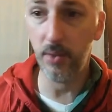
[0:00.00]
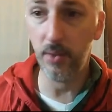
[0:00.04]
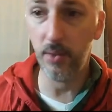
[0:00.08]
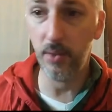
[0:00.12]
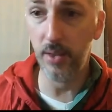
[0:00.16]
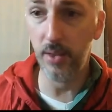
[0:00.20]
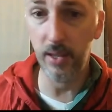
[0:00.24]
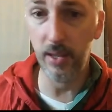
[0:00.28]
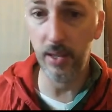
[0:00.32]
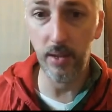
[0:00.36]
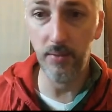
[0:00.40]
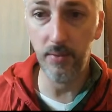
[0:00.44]
they
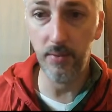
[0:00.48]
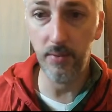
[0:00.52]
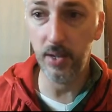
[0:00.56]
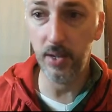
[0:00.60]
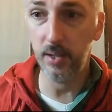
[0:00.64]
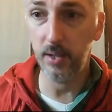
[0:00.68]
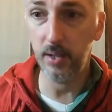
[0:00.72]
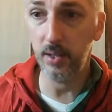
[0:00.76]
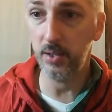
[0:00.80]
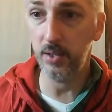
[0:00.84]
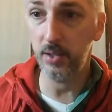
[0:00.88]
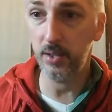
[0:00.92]
loved it.
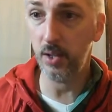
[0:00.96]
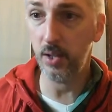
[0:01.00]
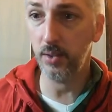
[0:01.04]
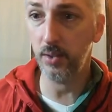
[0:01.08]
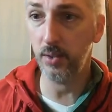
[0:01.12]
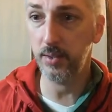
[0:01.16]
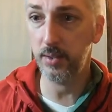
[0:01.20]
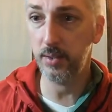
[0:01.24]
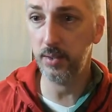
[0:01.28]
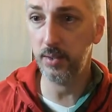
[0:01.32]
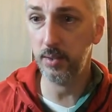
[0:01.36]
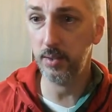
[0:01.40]

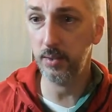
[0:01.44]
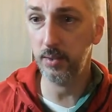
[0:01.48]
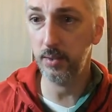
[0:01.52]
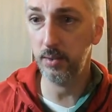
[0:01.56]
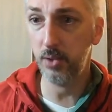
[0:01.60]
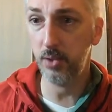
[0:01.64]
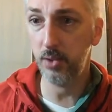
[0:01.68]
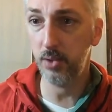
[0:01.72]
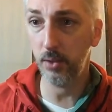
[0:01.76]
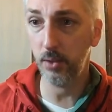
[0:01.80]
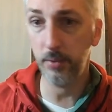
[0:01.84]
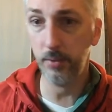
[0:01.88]
Adults,
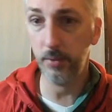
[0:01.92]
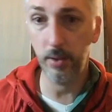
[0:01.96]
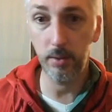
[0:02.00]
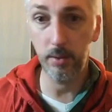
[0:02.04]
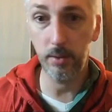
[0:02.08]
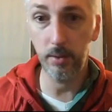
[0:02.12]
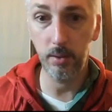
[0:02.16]
children.